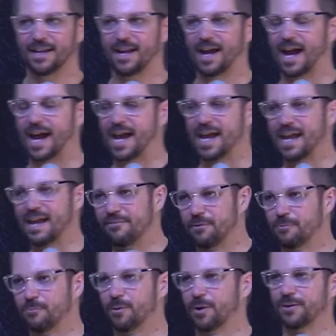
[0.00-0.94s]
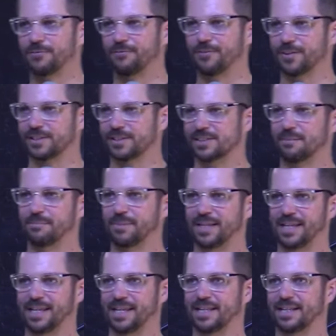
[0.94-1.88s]
I have a word for
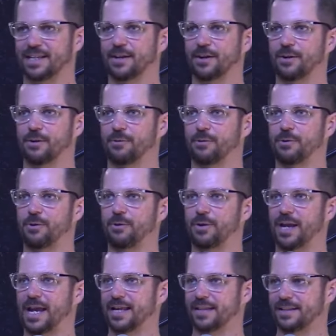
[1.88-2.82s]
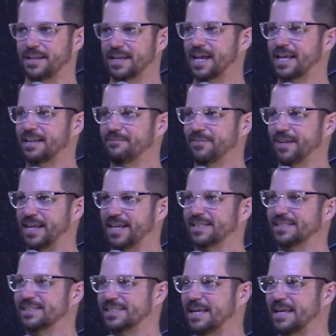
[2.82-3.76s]
somebody in here who had kind of
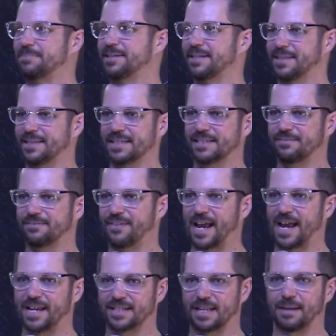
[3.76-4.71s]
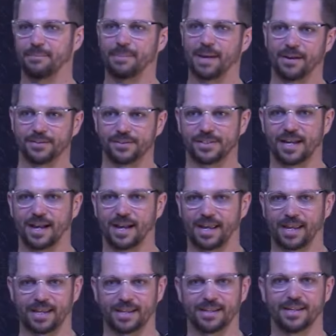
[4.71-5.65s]
accepted this fact about
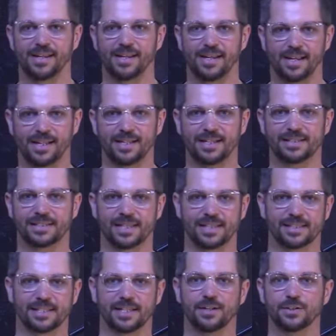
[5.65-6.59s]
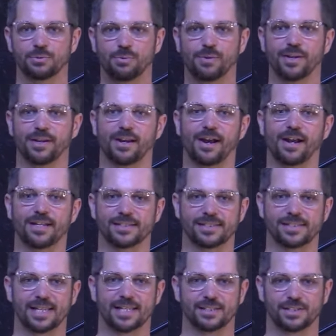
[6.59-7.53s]
dying. And he says, here's what God
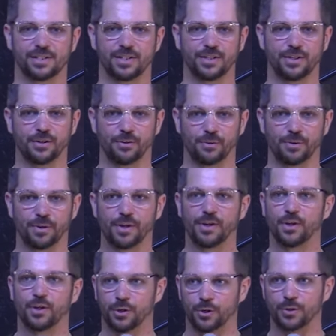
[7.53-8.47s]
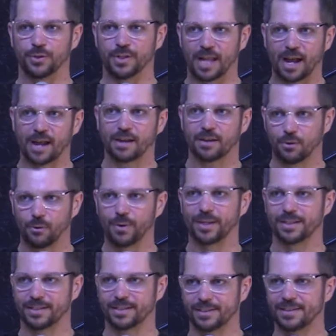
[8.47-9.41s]
says to you. You're not
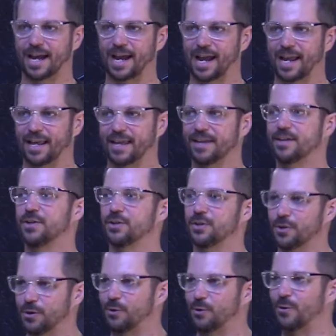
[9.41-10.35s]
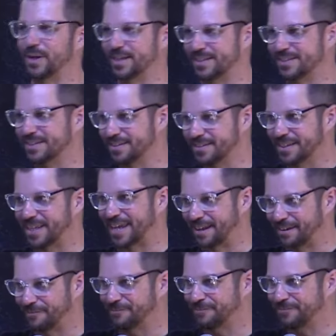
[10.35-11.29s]
going to die. You're going to
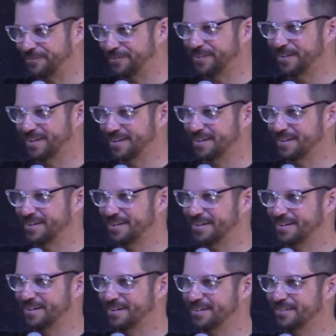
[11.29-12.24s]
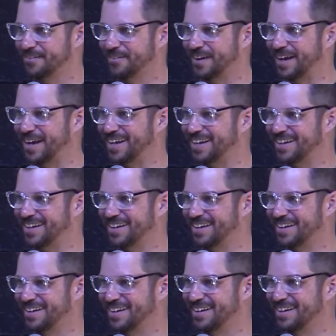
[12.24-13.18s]
live, right?
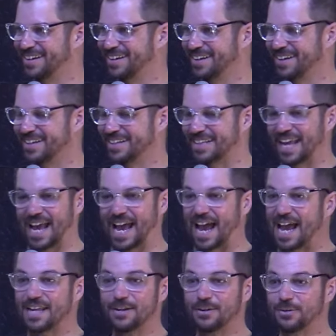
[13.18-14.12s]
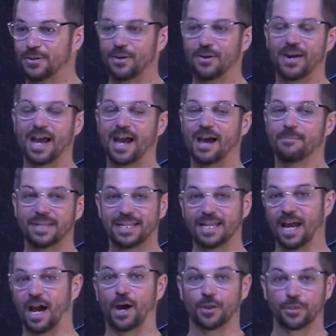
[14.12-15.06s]
Now, I don't know how many
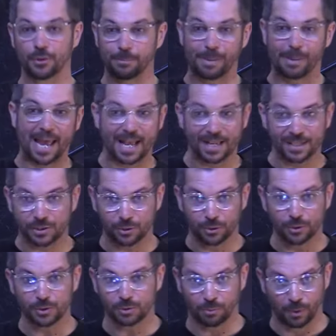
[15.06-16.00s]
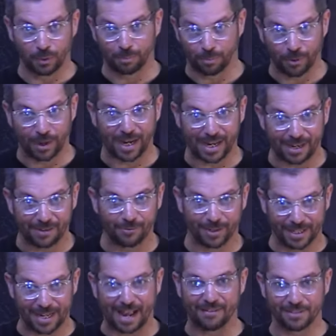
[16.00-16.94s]
other pastors were praying what
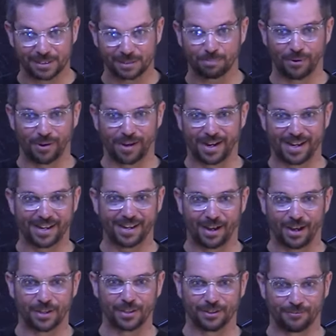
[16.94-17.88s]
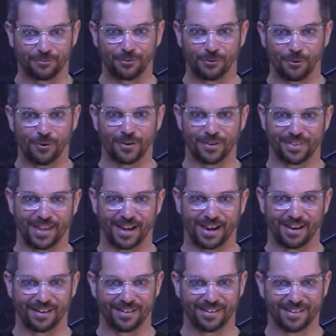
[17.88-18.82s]
I was praying on the floor
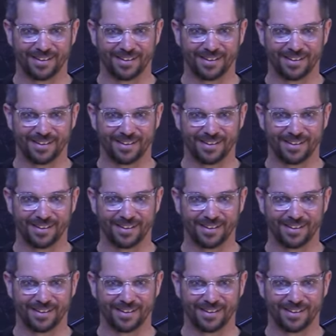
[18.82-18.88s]
there.